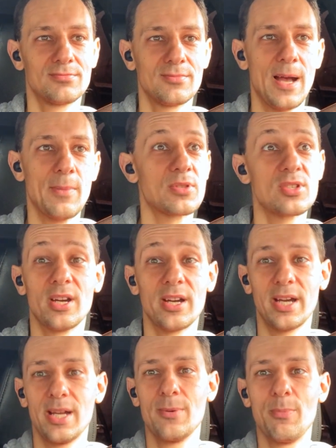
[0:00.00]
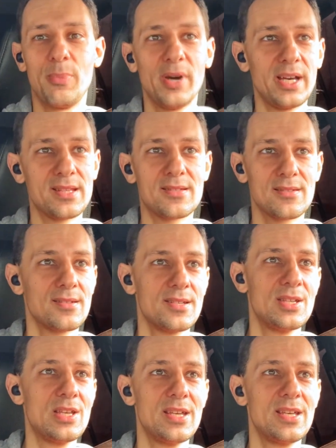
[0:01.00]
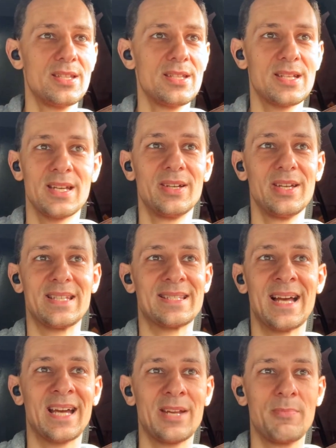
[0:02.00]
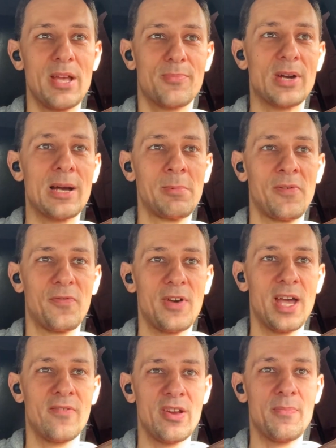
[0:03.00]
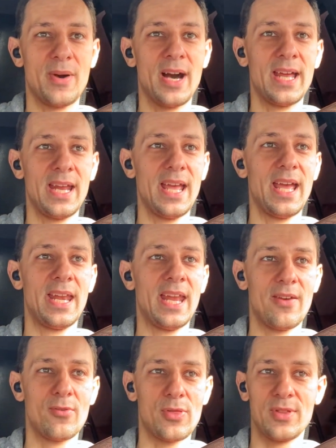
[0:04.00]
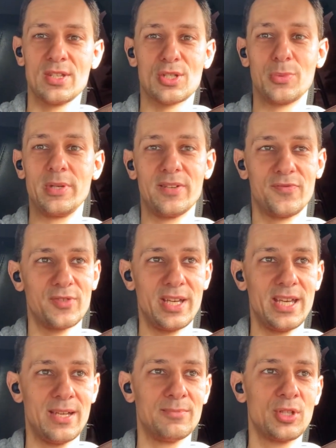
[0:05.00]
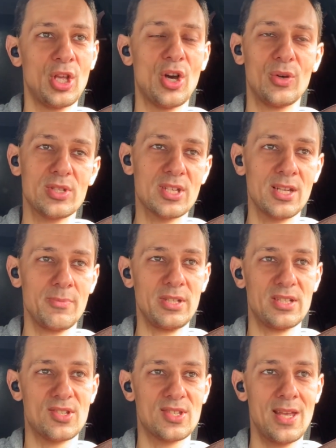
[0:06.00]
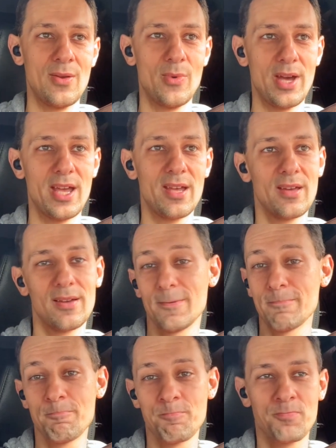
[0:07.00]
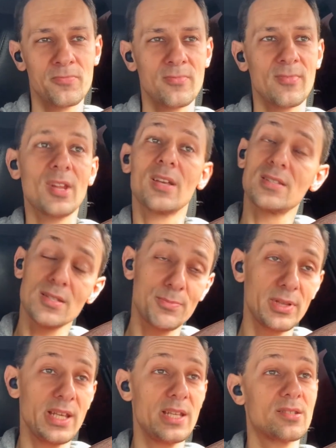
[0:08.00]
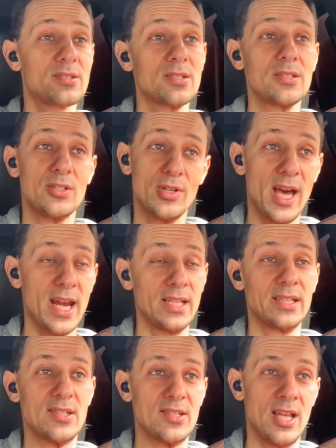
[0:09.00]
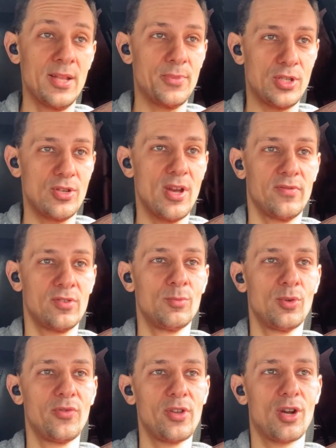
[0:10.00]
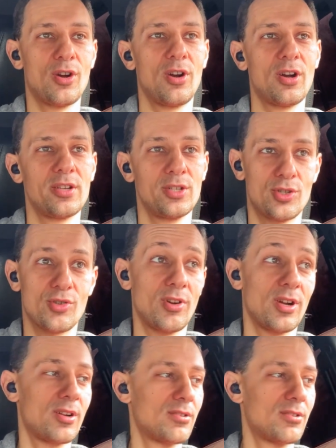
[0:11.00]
I'm sorry, but you know, it's not going to be a problem for everybody and everything's sweet for him. No, it's going to be the same way. I said, please, you got to understand, but you have to move your car, your truck.